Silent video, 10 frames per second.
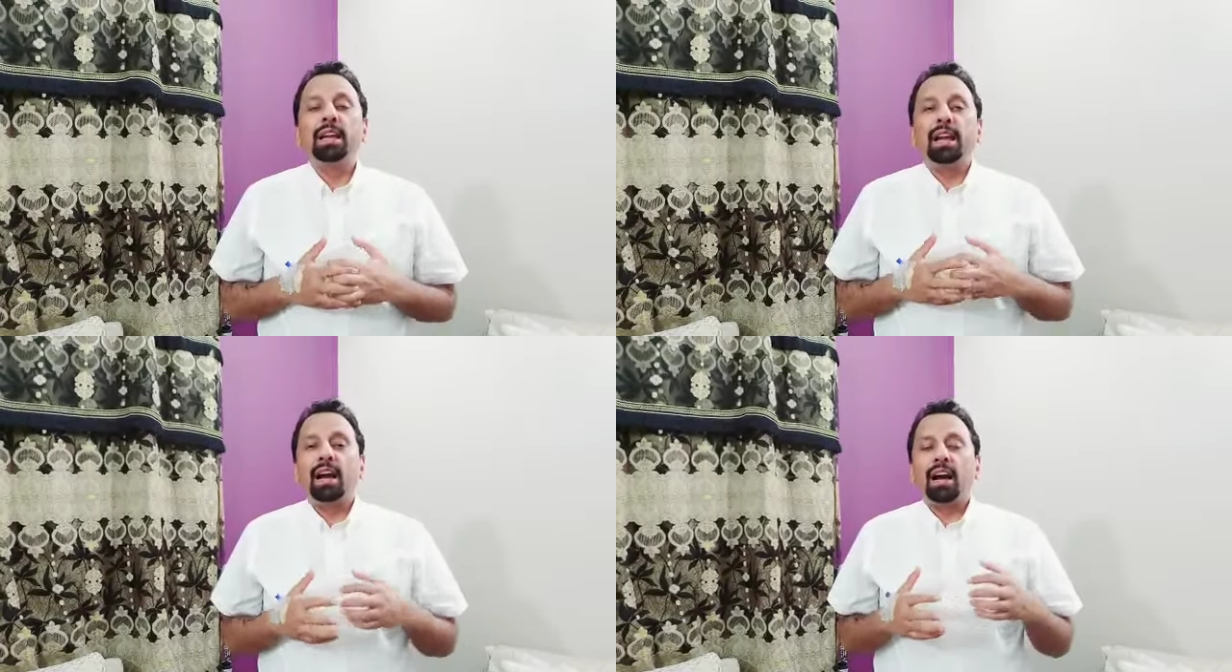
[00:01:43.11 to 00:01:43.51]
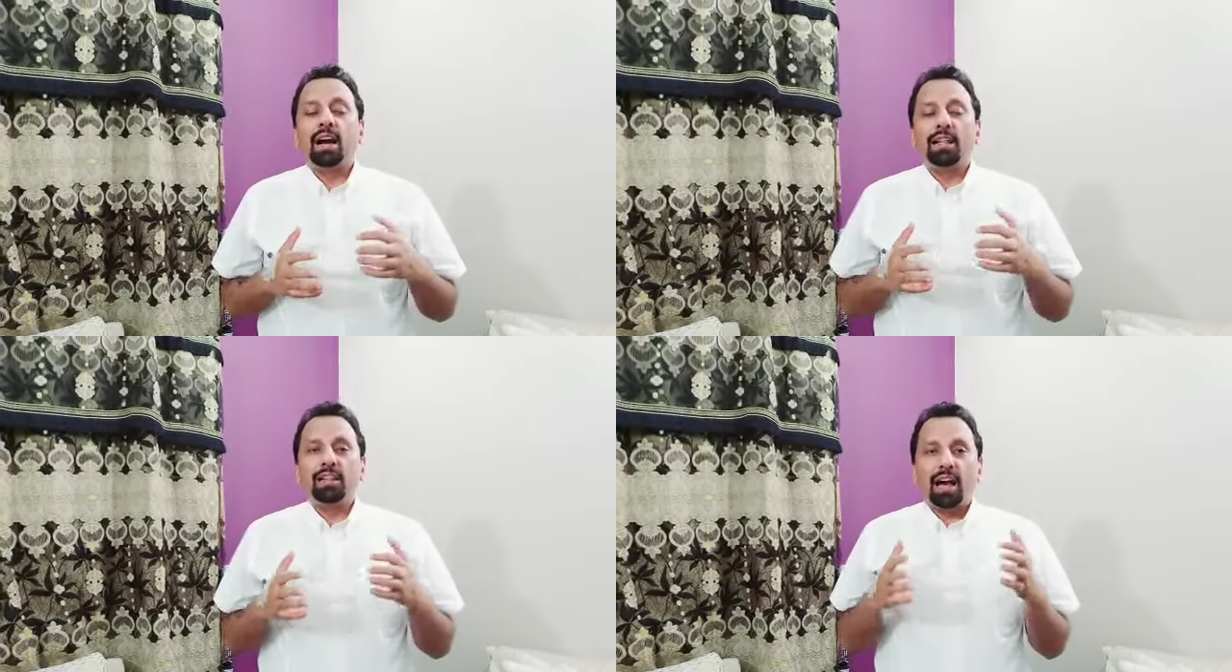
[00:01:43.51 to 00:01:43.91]

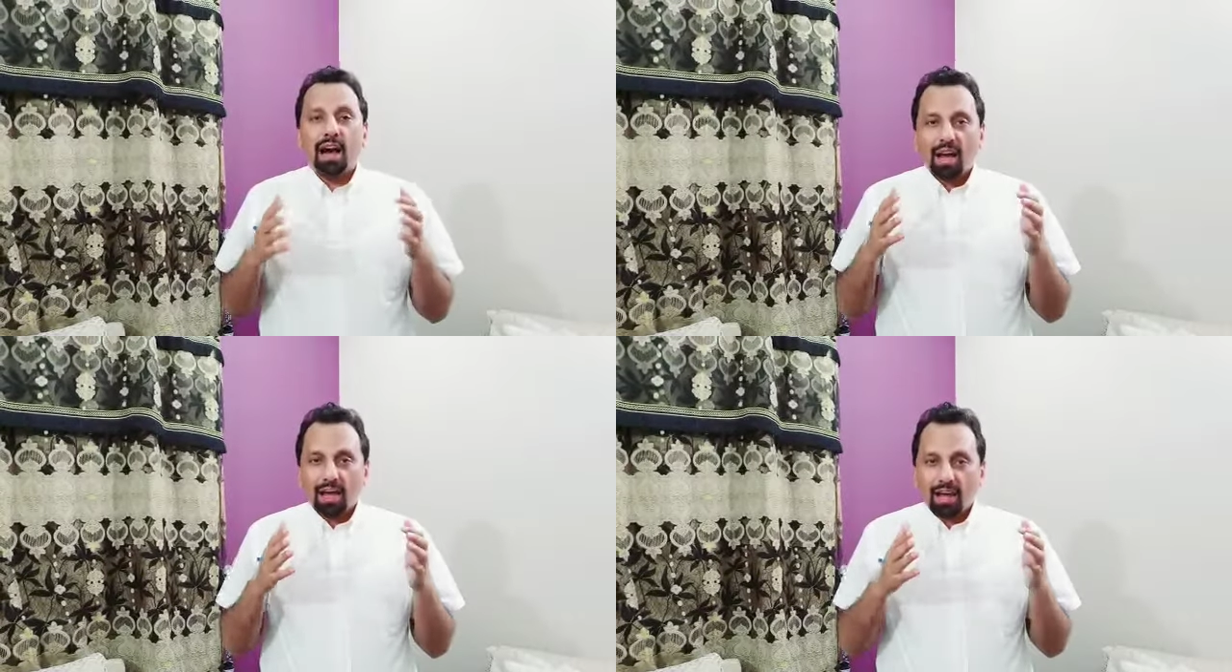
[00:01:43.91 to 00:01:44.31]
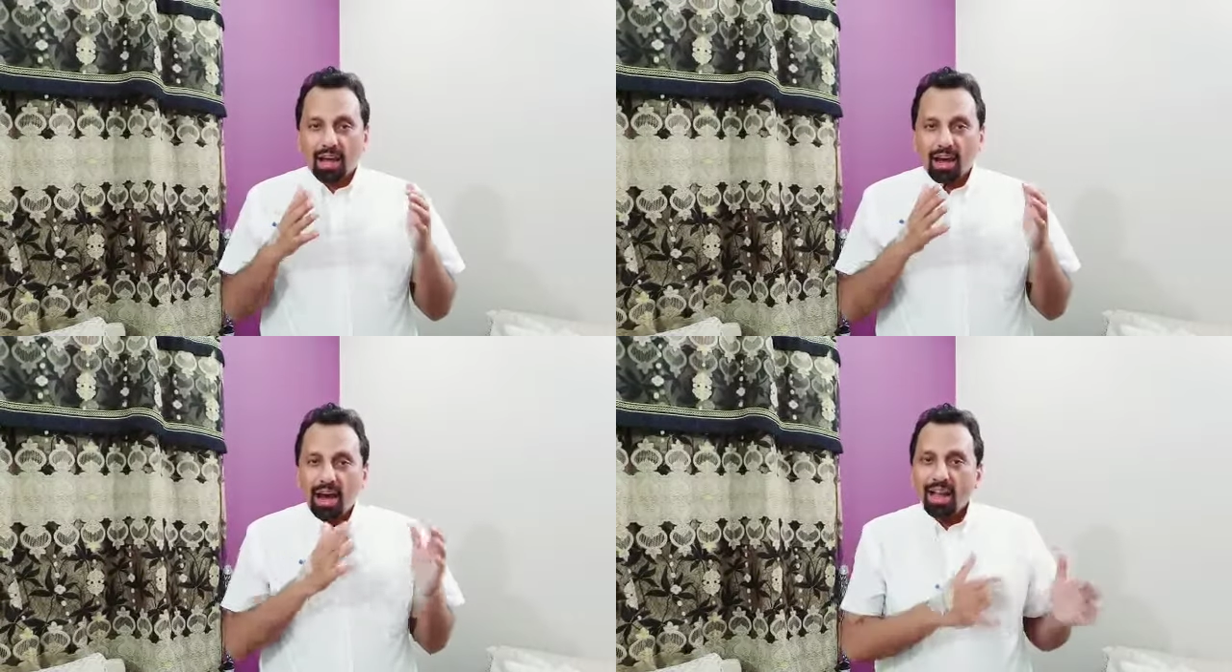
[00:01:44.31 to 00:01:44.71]

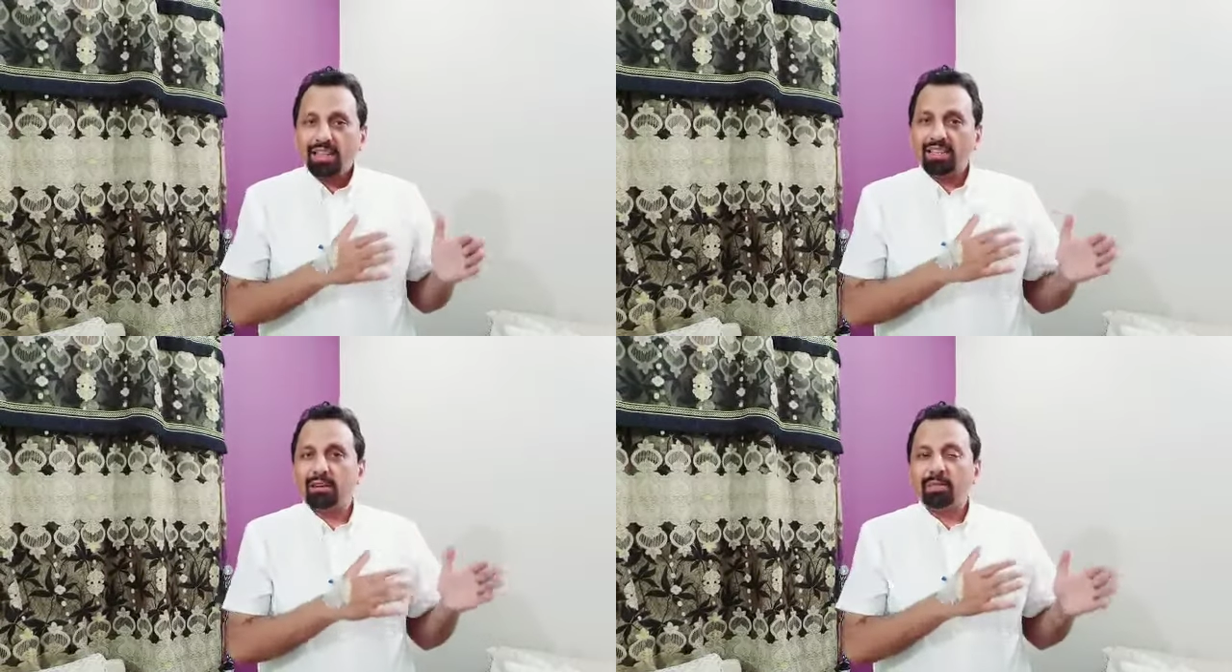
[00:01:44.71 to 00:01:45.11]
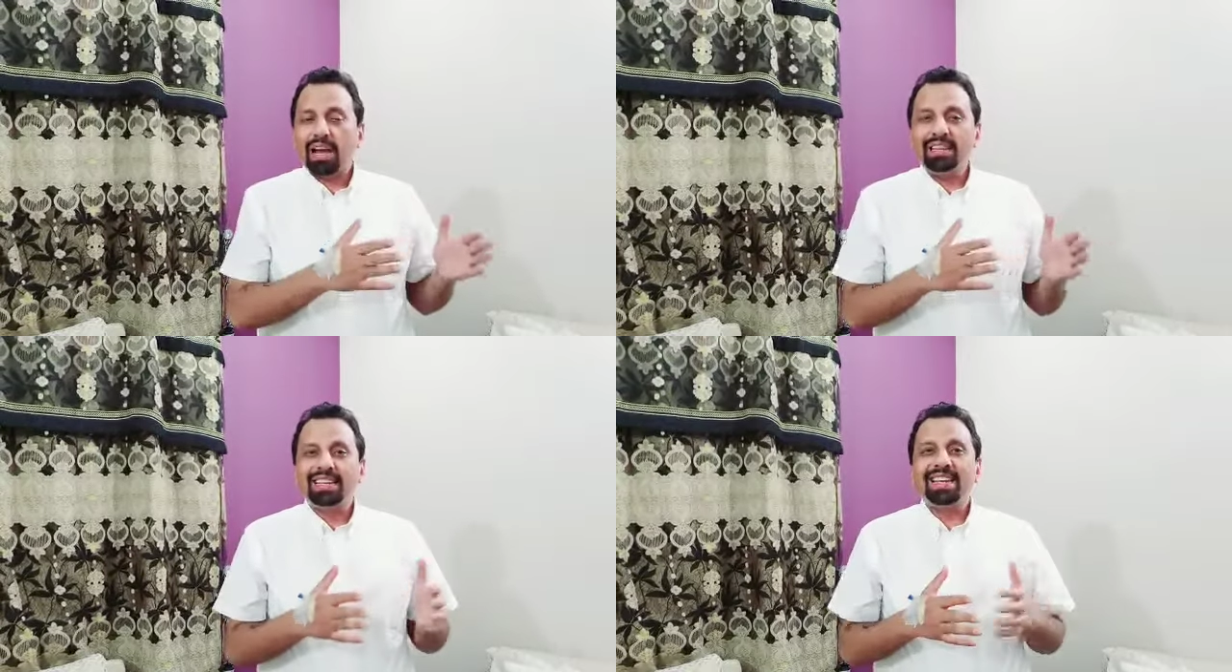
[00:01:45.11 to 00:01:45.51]
all the
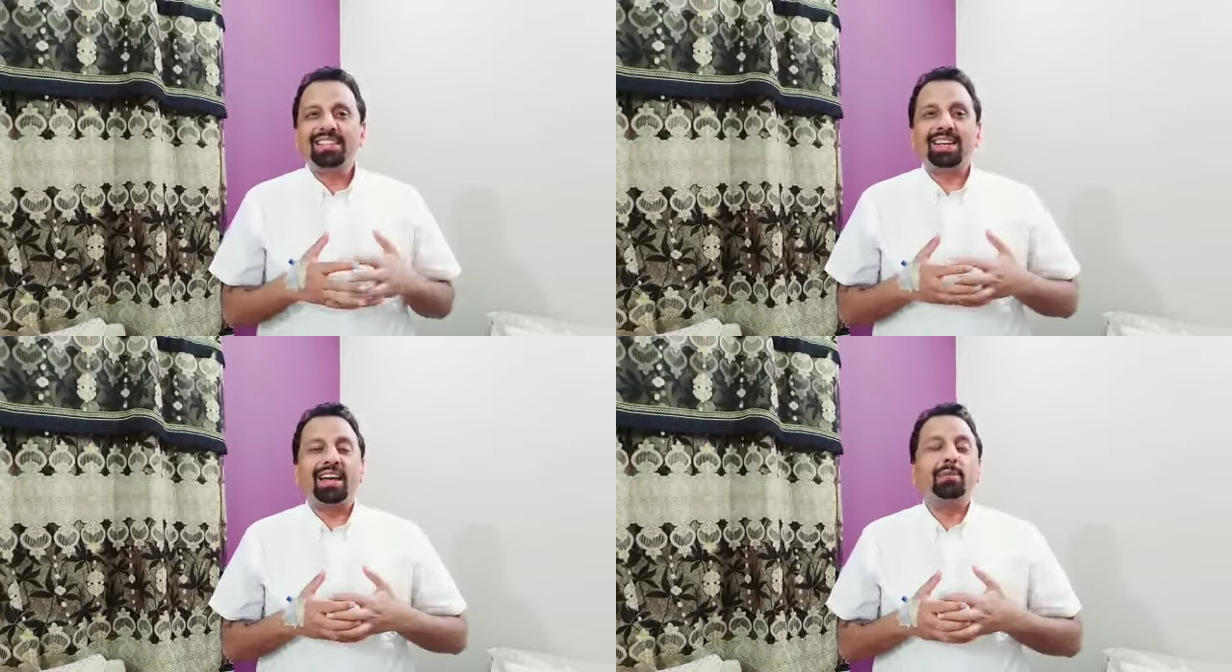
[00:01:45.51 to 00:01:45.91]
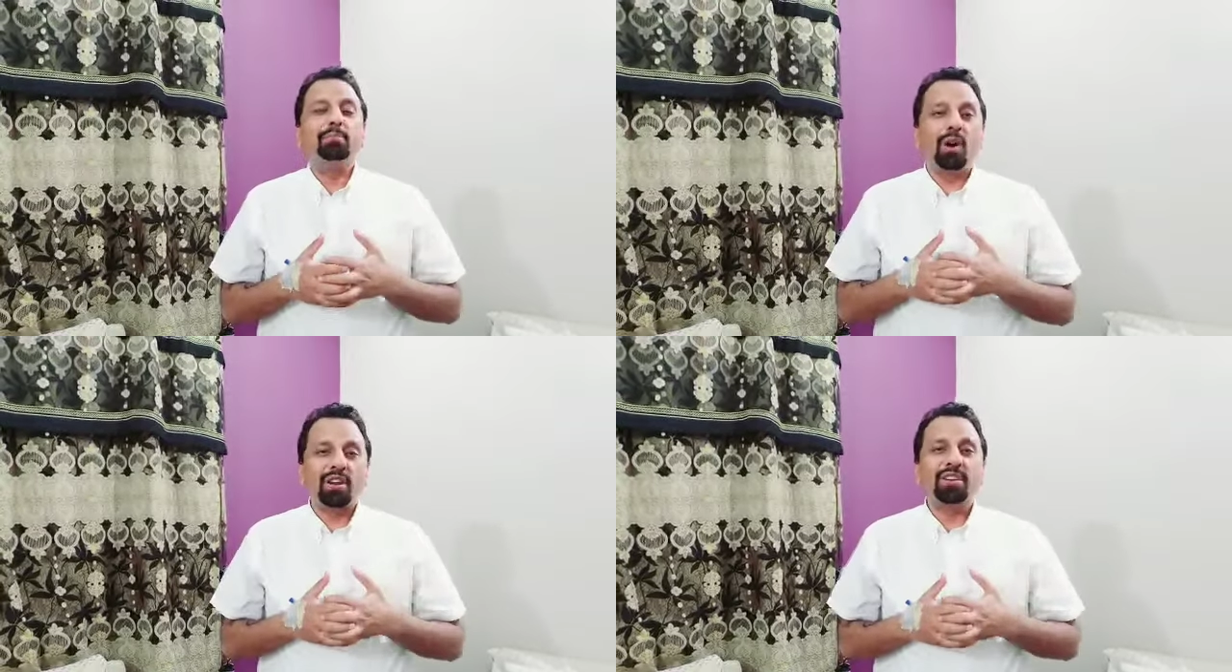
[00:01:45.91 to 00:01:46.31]
supply chains on
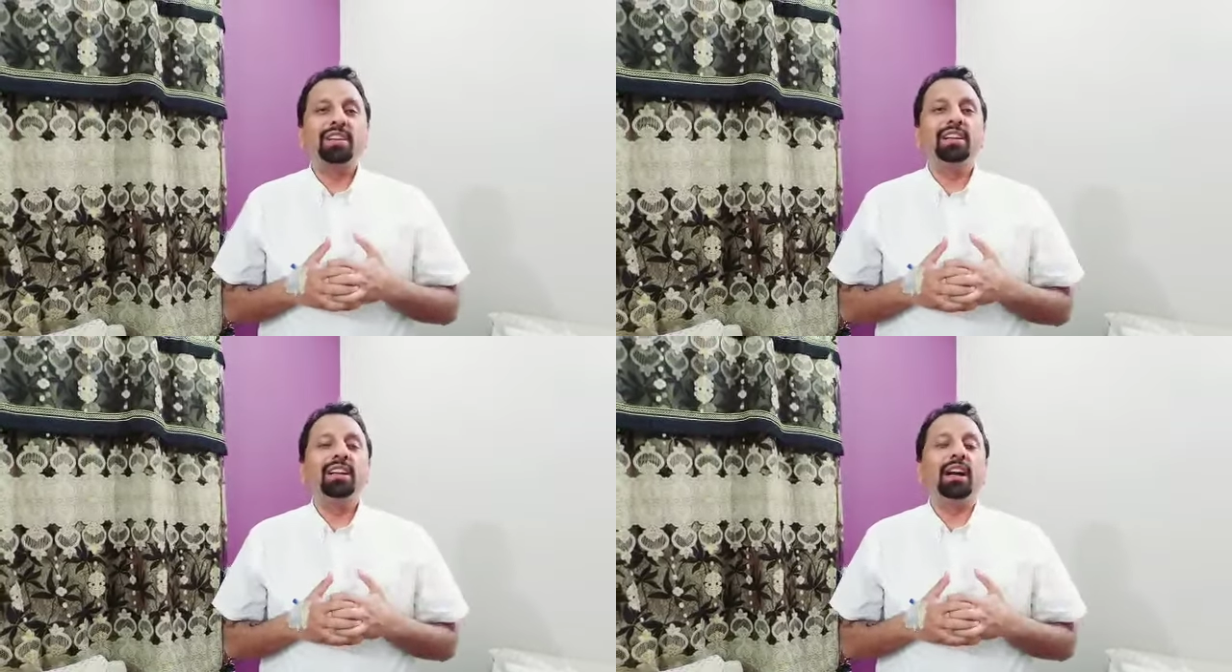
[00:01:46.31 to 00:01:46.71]
modern,